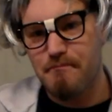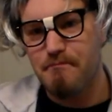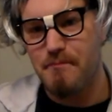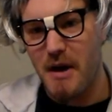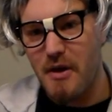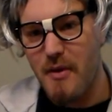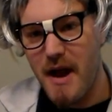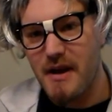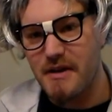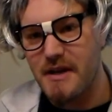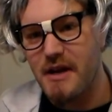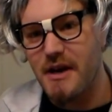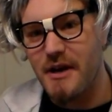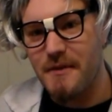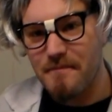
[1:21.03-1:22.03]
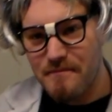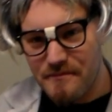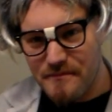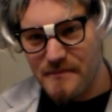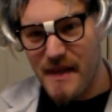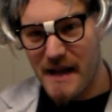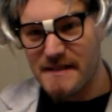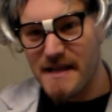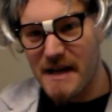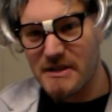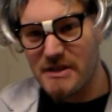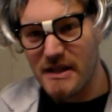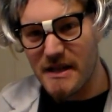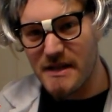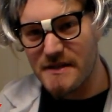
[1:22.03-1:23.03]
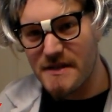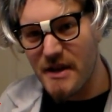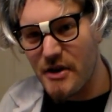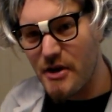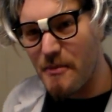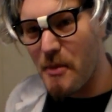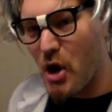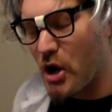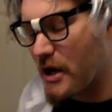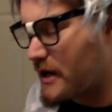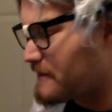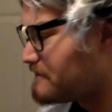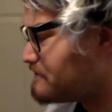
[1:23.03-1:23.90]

but around here, that's actually considered a bargain.